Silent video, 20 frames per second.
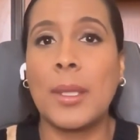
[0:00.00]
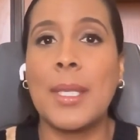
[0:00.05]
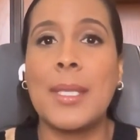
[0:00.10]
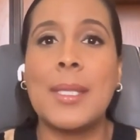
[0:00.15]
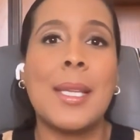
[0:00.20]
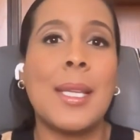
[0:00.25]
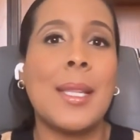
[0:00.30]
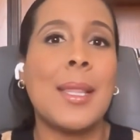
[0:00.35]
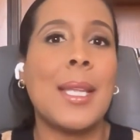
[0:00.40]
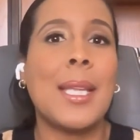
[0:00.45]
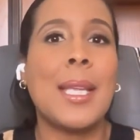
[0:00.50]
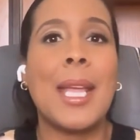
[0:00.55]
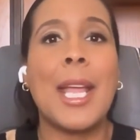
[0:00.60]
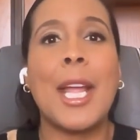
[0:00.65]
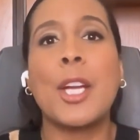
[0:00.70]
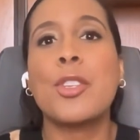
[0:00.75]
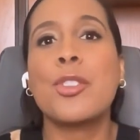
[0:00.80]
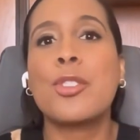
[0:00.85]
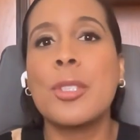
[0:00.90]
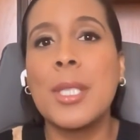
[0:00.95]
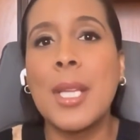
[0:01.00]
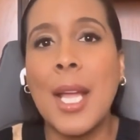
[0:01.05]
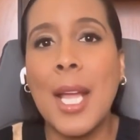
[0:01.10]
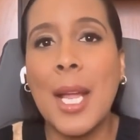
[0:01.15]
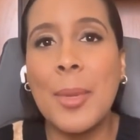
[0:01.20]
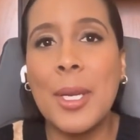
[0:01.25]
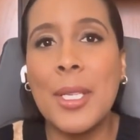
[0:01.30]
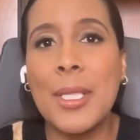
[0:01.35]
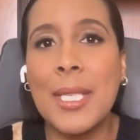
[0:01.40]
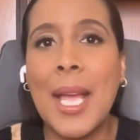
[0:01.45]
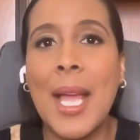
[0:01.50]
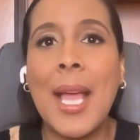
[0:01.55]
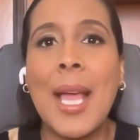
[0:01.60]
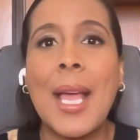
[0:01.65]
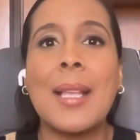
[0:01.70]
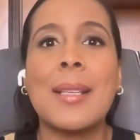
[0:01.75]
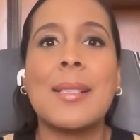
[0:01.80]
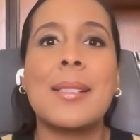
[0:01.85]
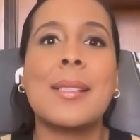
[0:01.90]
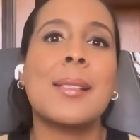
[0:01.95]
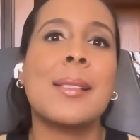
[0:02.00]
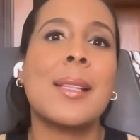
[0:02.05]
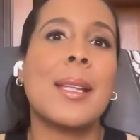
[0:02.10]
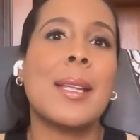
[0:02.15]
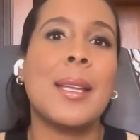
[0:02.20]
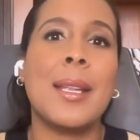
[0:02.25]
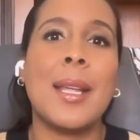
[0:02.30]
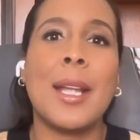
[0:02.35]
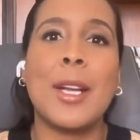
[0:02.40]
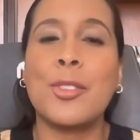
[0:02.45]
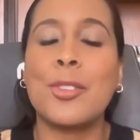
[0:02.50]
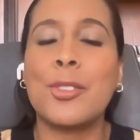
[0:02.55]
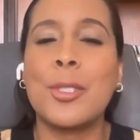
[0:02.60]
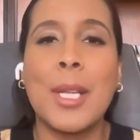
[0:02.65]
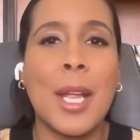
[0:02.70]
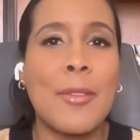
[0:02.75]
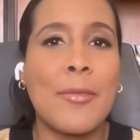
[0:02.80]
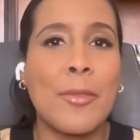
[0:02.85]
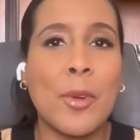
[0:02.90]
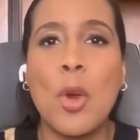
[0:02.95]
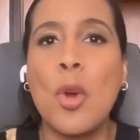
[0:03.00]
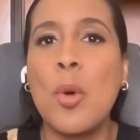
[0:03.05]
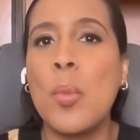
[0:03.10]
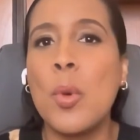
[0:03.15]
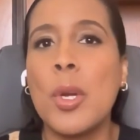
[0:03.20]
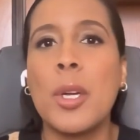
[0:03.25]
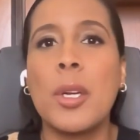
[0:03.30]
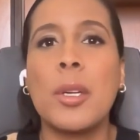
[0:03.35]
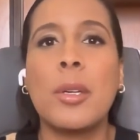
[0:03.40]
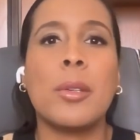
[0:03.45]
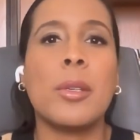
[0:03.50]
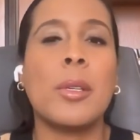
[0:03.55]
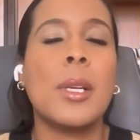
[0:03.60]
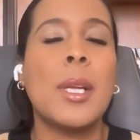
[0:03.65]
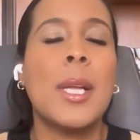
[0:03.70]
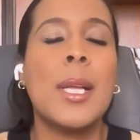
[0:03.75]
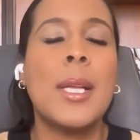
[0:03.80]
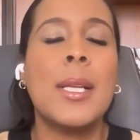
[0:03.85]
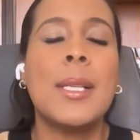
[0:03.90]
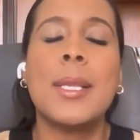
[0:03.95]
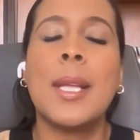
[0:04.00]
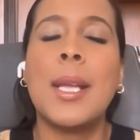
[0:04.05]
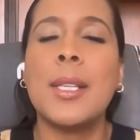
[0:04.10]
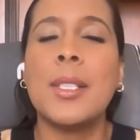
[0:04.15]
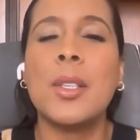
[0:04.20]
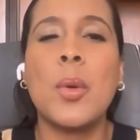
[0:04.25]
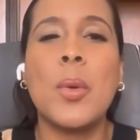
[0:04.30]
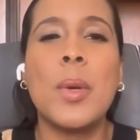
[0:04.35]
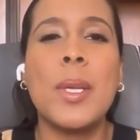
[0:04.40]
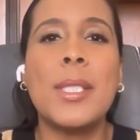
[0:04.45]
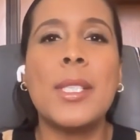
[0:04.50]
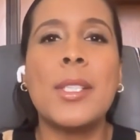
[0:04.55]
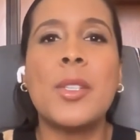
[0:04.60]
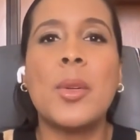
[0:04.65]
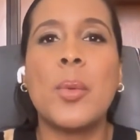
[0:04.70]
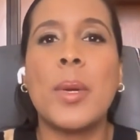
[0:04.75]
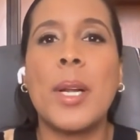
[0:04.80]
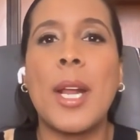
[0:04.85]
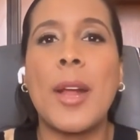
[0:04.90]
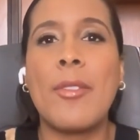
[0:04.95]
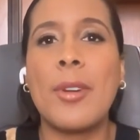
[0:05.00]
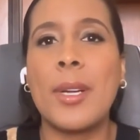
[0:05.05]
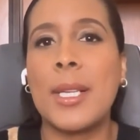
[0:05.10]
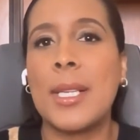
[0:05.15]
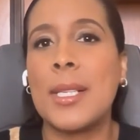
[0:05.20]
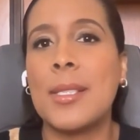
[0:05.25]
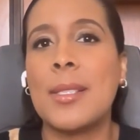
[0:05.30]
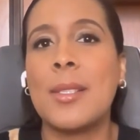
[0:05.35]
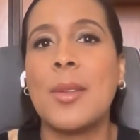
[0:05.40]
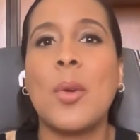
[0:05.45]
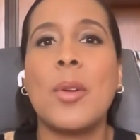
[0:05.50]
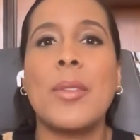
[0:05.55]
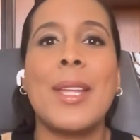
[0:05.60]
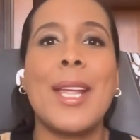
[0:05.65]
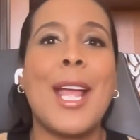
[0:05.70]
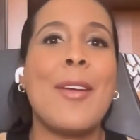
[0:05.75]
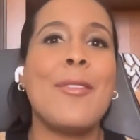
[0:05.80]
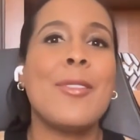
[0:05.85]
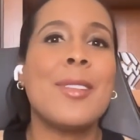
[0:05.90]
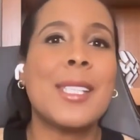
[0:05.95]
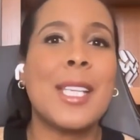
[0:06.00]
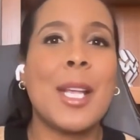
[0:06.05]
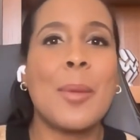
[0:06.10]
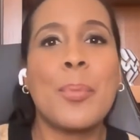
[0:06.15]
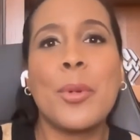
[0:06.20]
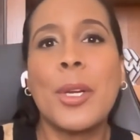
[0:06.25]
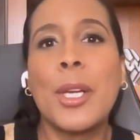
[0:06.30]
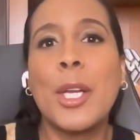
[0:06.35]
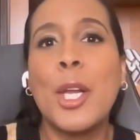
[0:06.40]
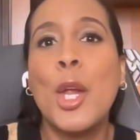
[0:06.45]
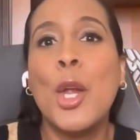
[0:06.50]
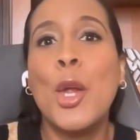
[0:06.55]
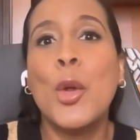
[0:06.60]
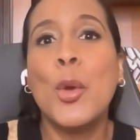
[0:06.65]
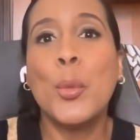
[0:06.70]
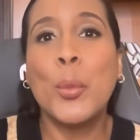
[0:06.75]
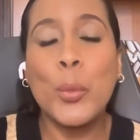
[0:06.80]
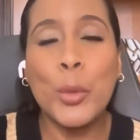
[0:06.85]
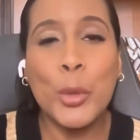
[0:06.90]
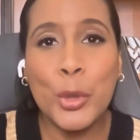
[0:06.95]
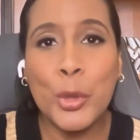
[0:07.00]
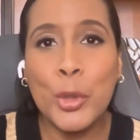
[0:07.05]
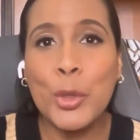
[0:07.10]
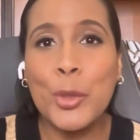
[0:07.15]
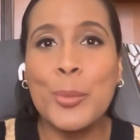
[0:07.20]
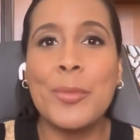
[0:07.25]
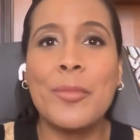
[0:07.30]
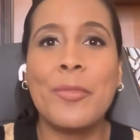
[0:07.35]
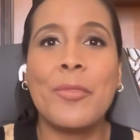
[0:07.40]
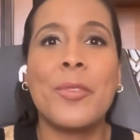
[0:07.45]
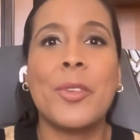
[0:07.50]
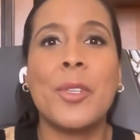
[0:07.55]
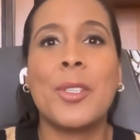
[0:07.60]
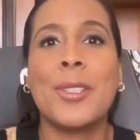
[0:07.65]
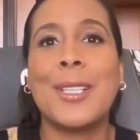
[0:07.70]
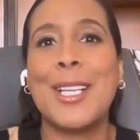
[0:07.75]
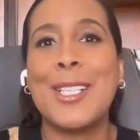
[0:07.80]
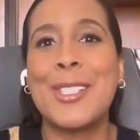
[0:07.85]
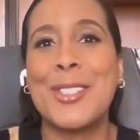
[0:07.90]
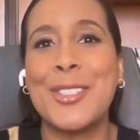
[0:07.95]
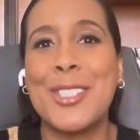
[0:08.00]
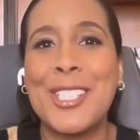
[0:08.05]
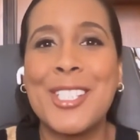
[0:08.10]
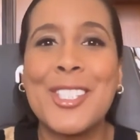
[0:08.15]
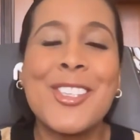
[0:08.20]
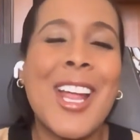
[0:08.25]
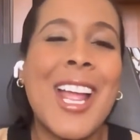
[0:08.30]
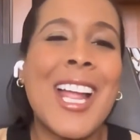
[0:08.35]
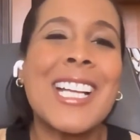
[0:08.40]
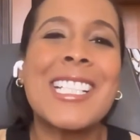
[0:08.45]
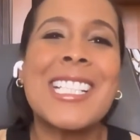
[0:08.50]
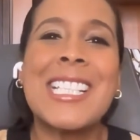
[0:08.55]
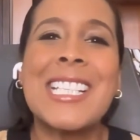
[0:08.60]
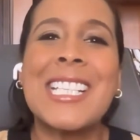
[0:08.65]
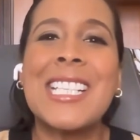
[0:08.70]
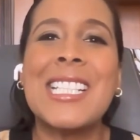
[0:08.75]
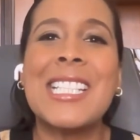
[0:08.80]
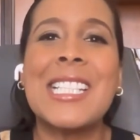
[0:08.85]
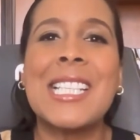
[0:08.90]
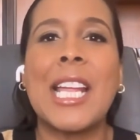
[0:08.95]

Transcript: Let's say they get extra time on tasks, they get extra time for homework or test quizzes or whatever it is, or they have a separate room for lesser distractions.